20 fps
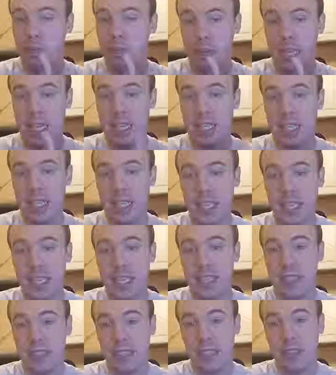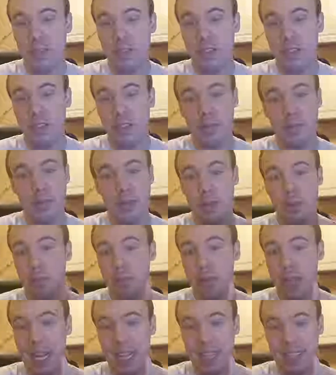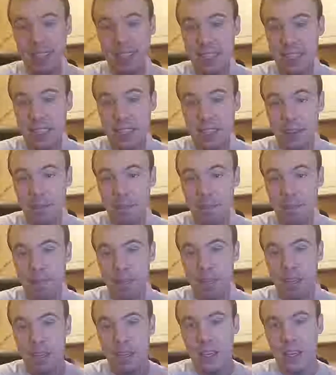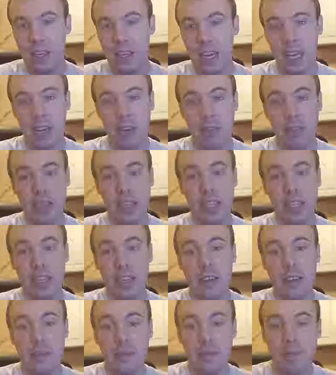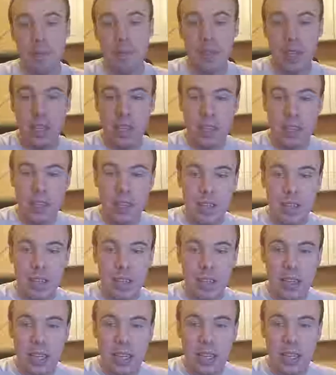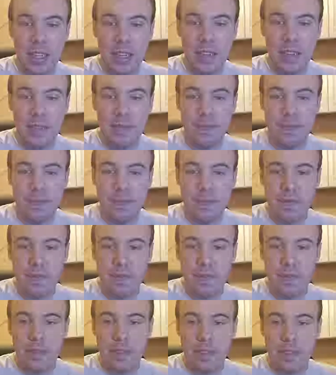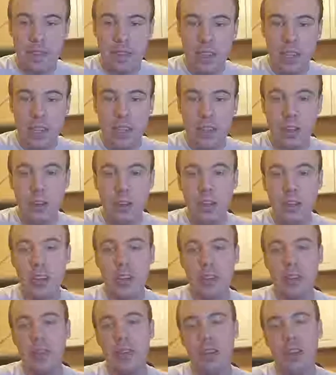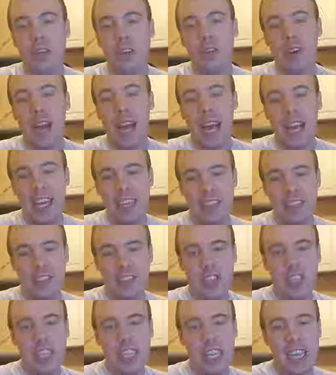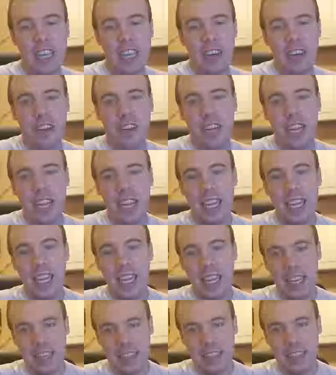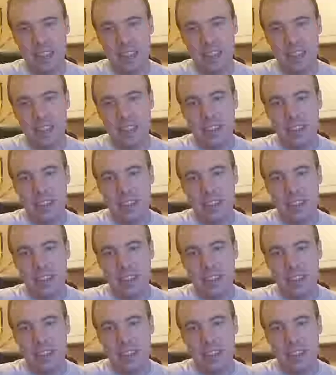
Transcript: plant DNA itself, some sort of plastid. I don't really know. Um, no, no, they're grass, G A R A S